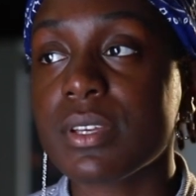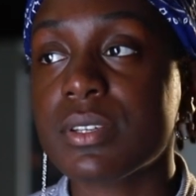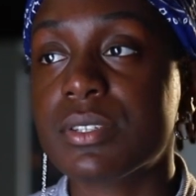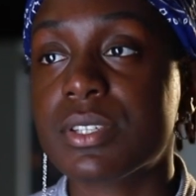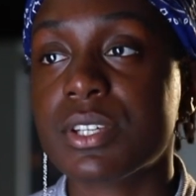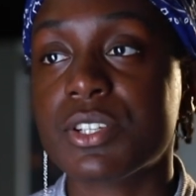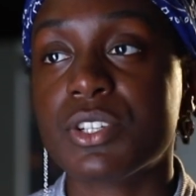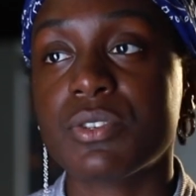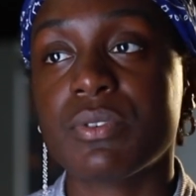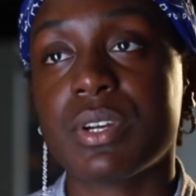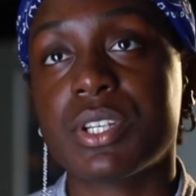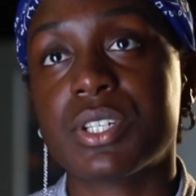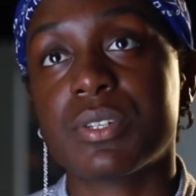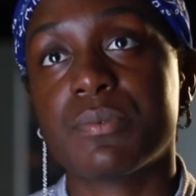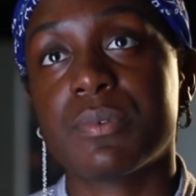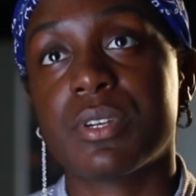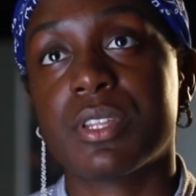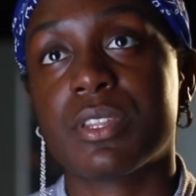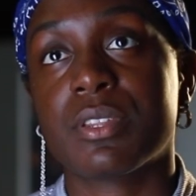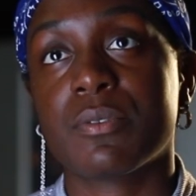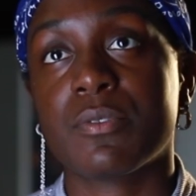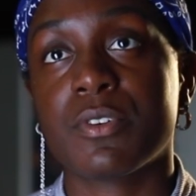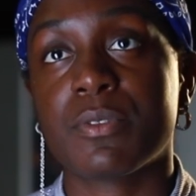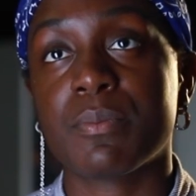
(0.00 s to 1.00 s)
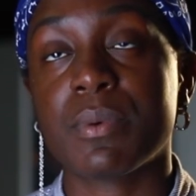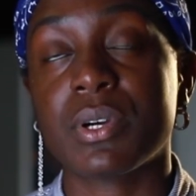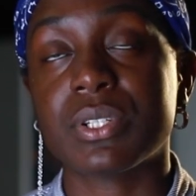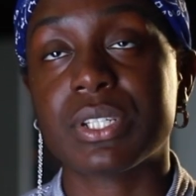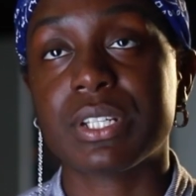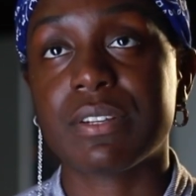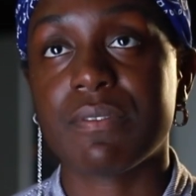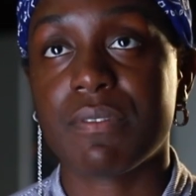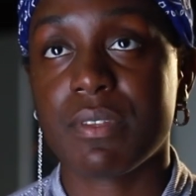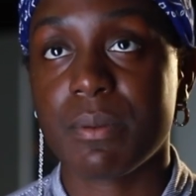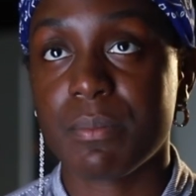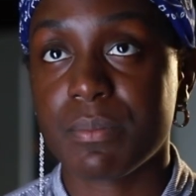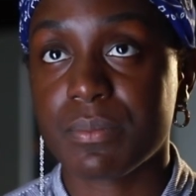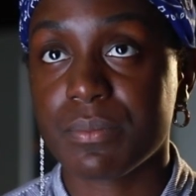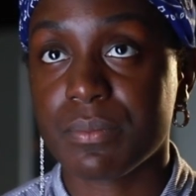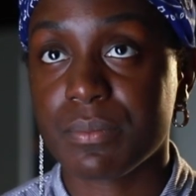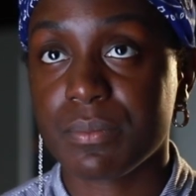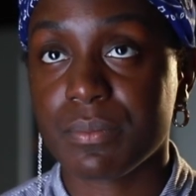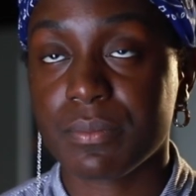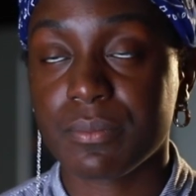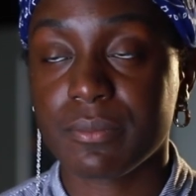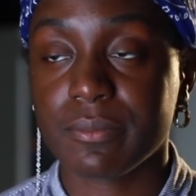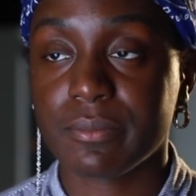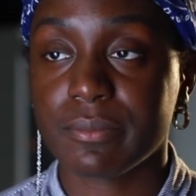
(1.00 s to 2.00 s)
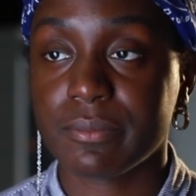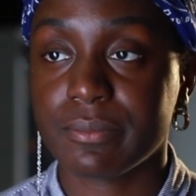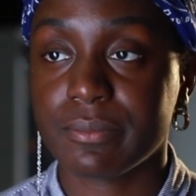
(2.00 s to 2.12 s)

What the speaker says: situation with most of them.